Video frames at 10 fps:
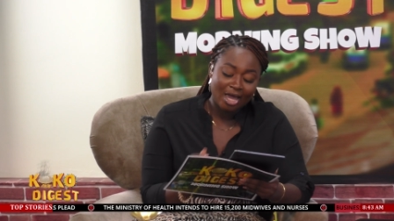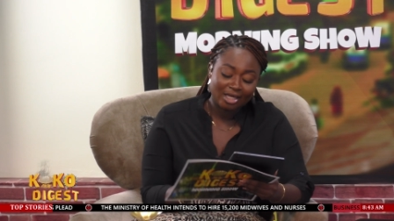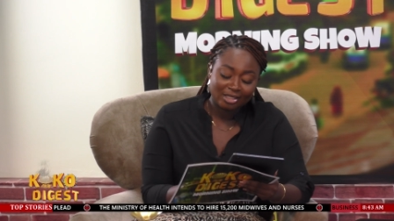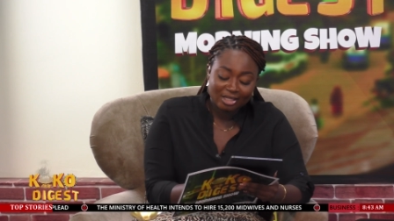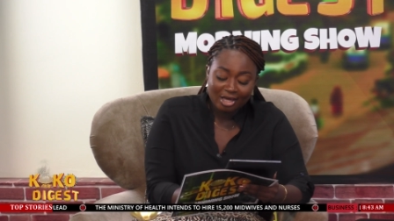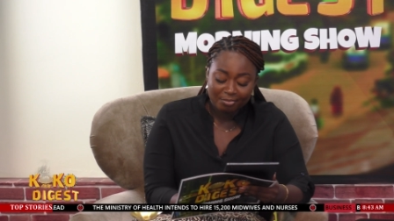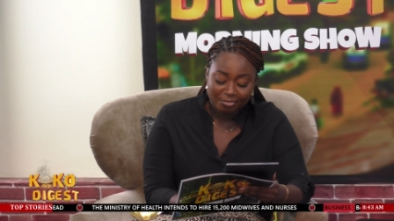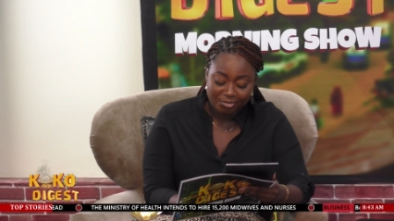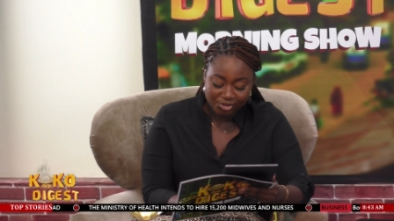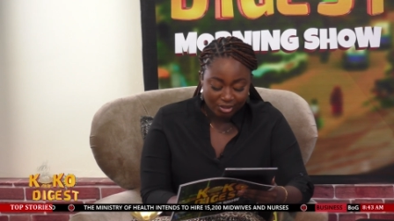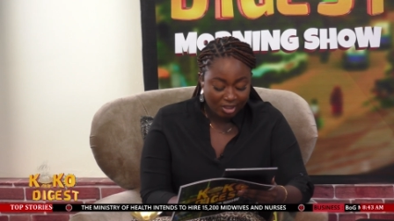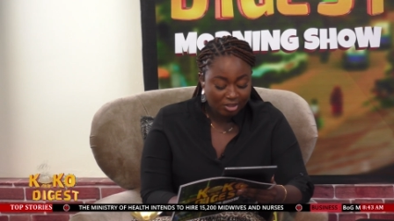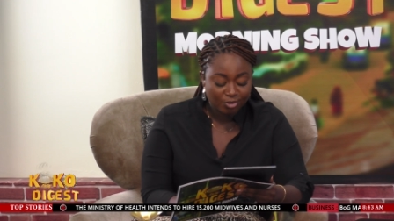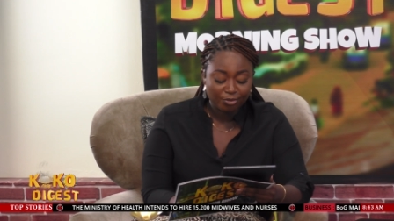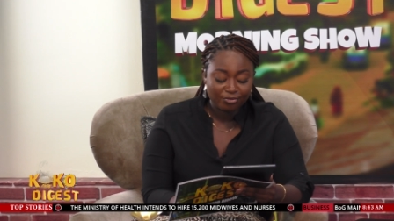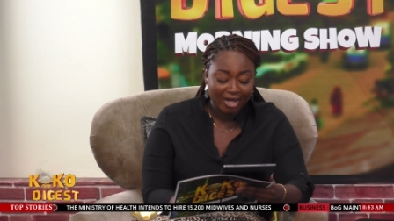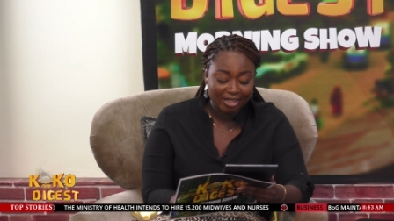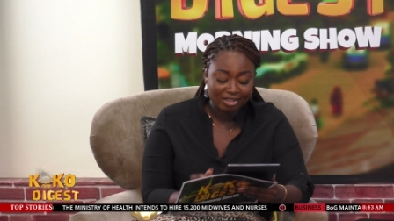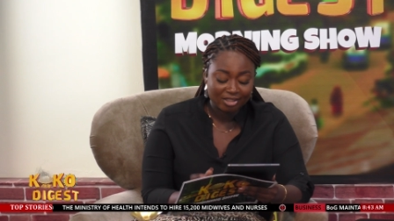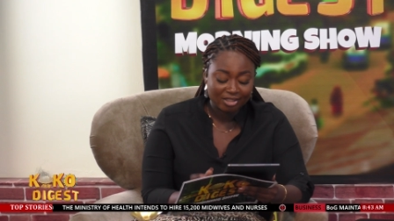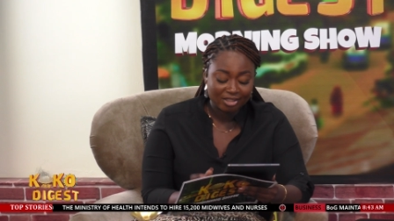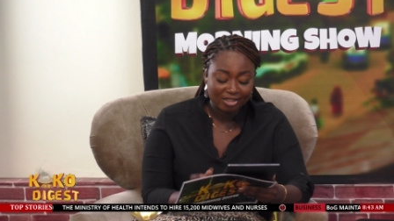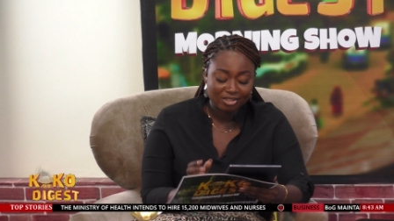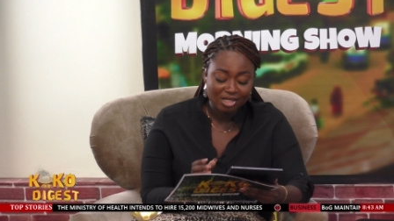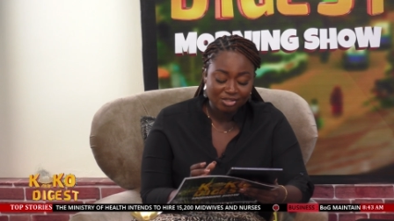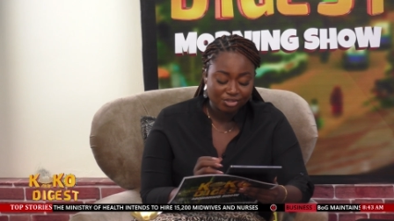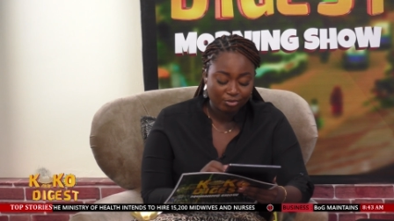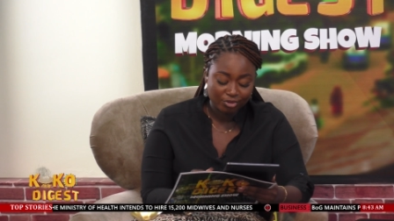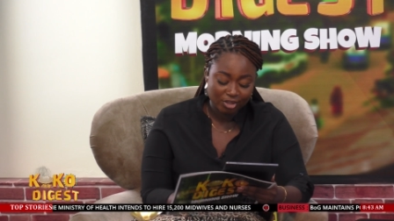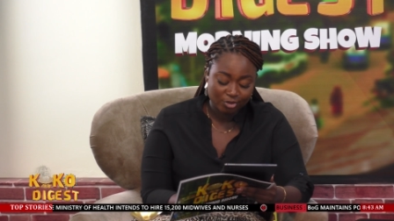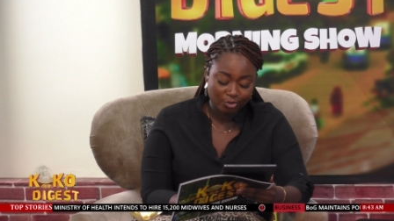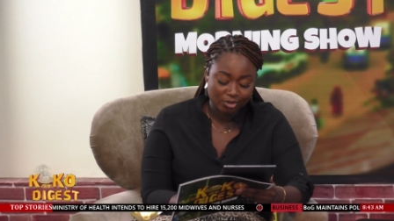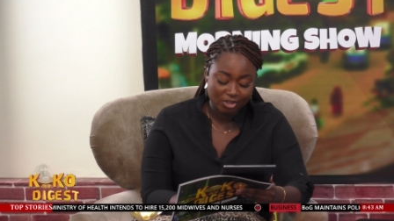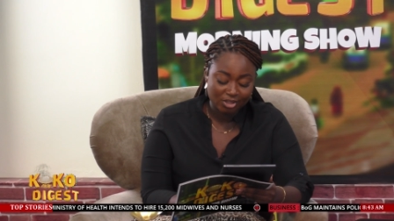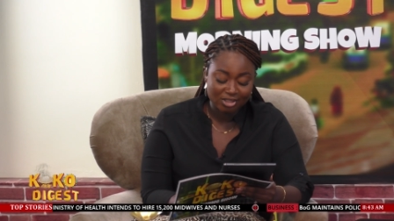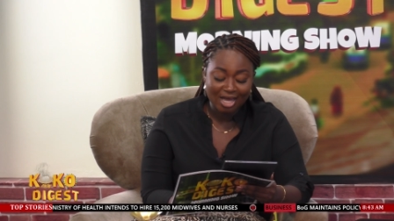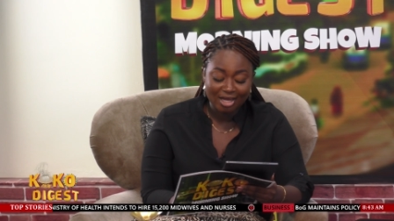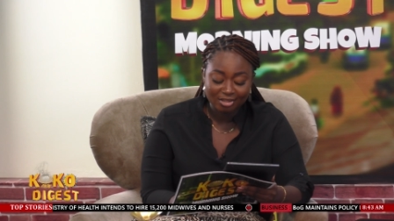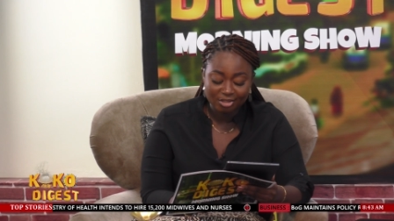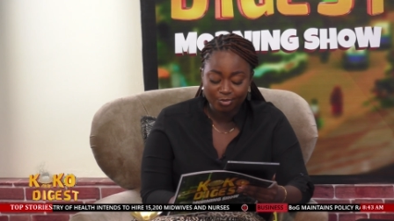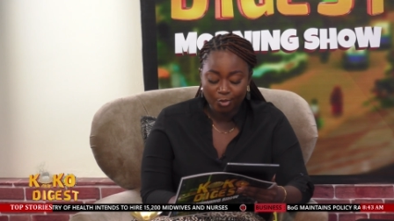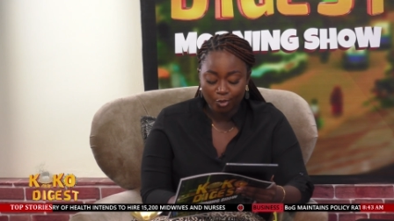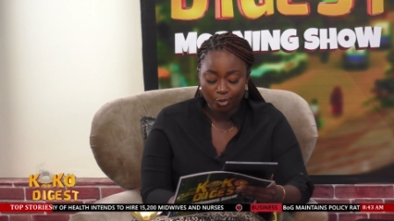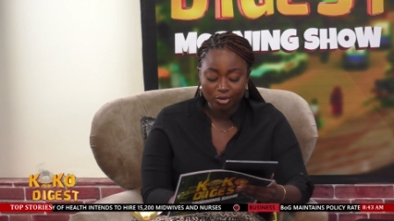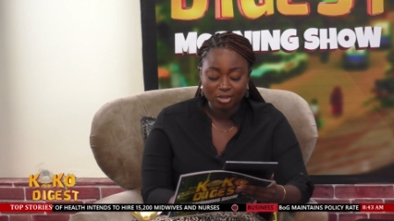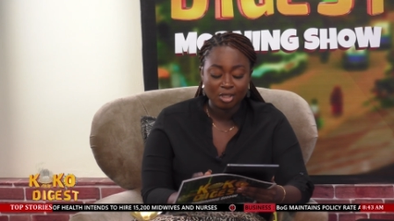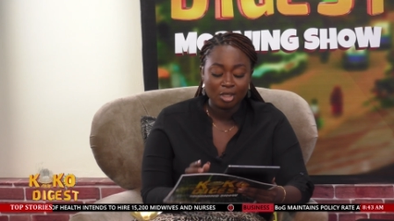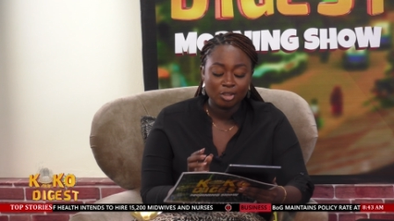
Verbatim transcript: And their mission is to provide essential resources and support